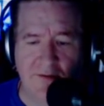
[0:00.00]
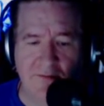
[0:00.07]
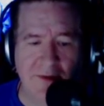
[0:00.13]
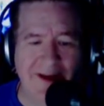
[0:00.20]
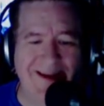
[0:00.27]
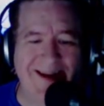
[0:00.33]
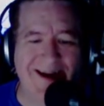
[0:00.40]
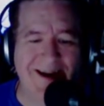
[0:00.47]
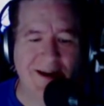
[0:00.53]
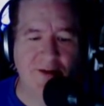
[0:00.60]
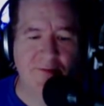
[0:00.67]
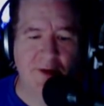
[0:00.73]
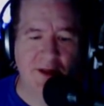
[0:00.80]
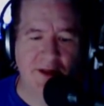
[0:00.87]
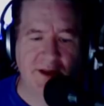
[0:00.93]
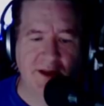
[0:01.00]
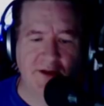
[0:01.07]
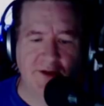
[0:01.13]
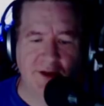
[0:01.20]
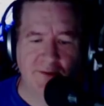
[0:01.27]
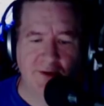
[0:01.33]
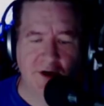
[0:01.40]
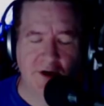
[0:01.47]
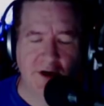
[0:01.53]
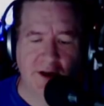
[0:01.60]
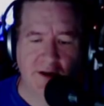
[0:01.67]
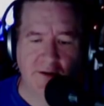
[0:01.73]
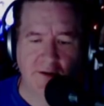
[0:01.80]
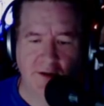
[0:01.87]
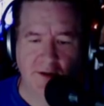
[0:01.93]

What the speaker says: may not have been the guilty party.